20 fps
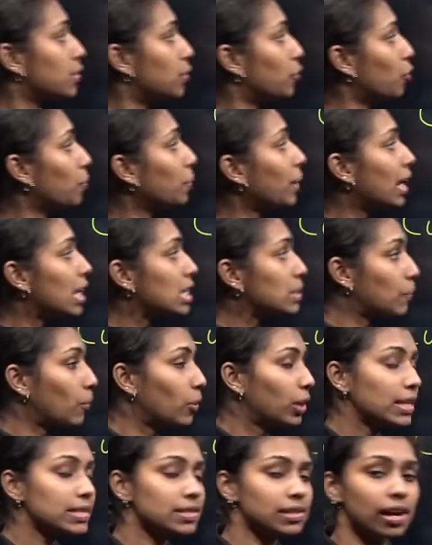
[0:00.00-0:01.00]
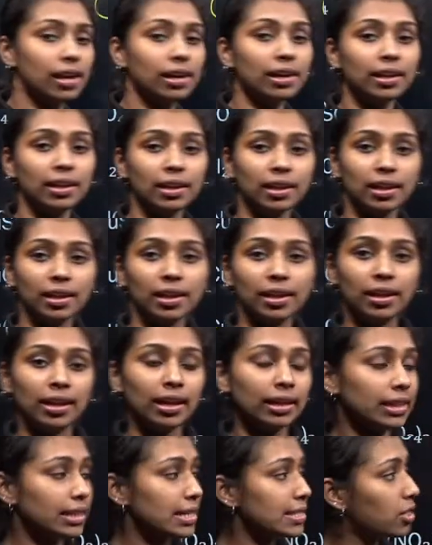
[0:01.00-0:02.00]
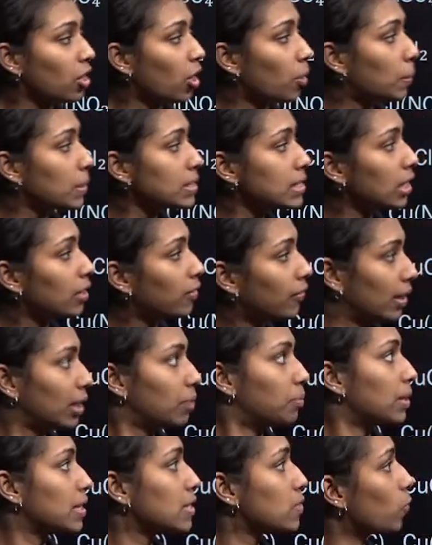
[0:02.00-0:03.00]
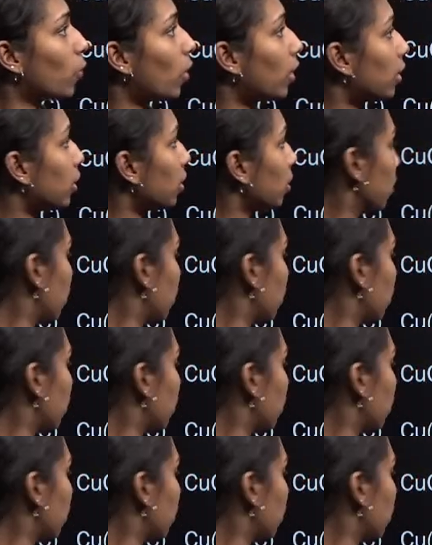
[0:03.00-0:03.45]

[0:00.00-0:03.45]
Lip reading: to form corresponding salt. that is copper sulfate plus water.